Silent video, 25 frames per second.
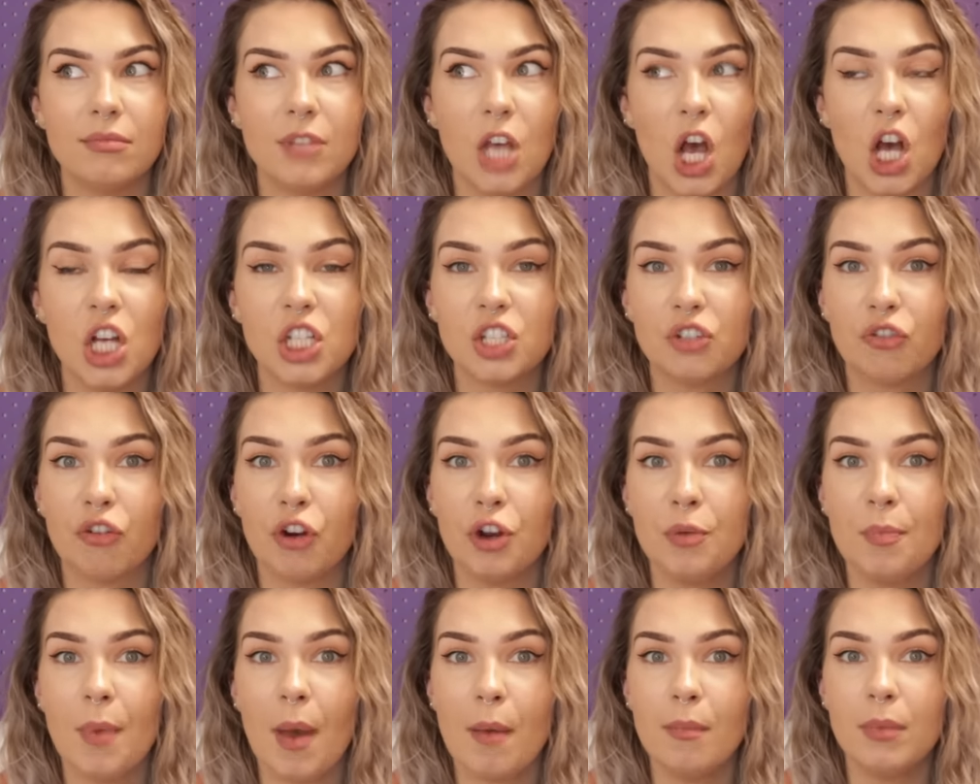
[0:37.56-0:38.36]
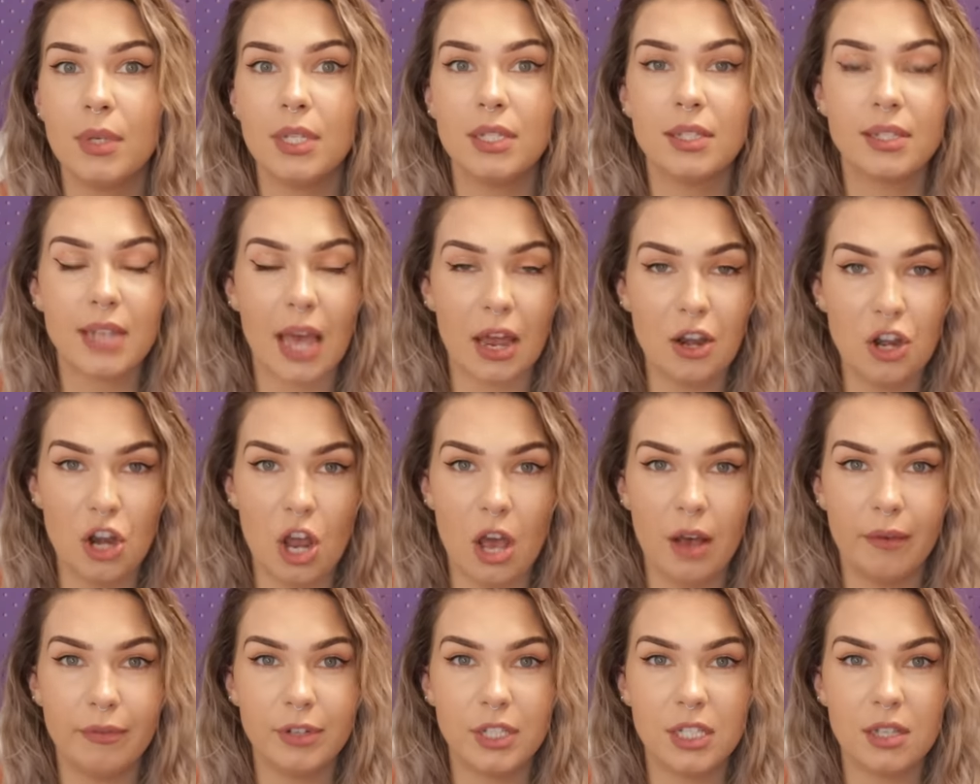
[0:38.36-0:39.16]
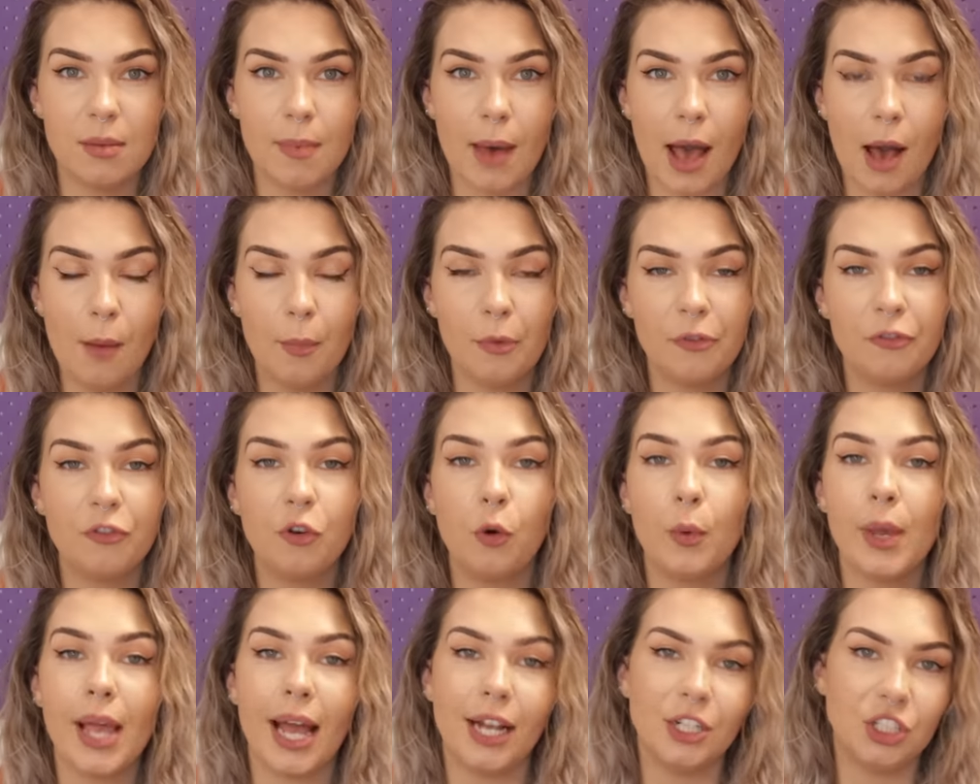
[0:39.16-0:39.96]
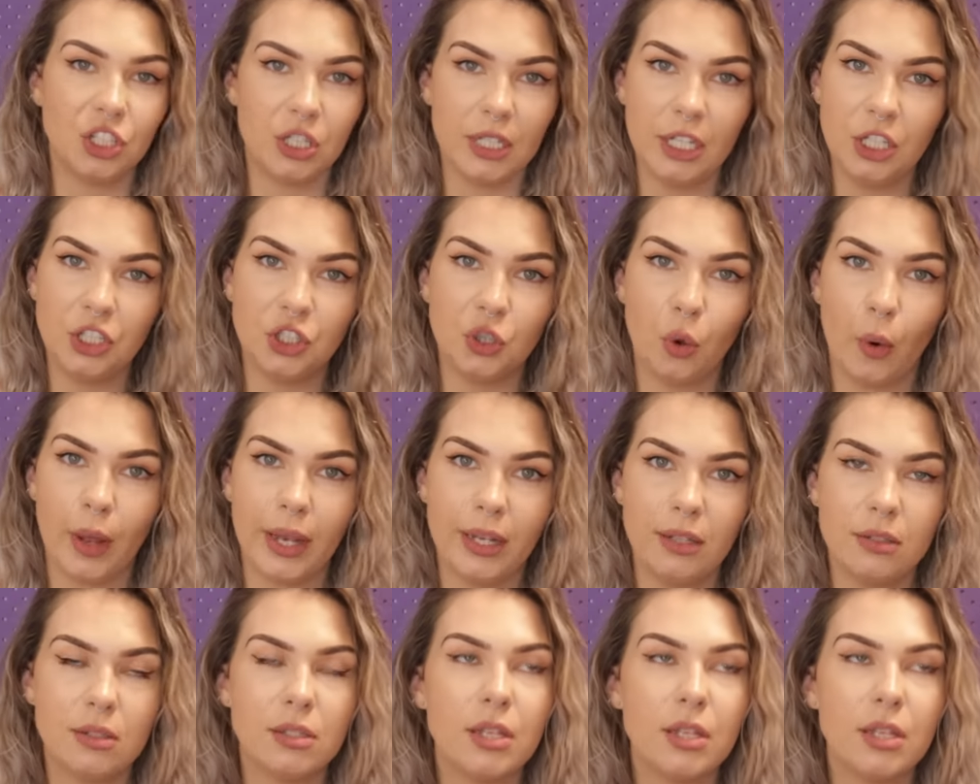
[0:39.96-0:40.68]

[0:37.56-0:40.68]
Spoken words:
us crew members get nervous about before we actually join.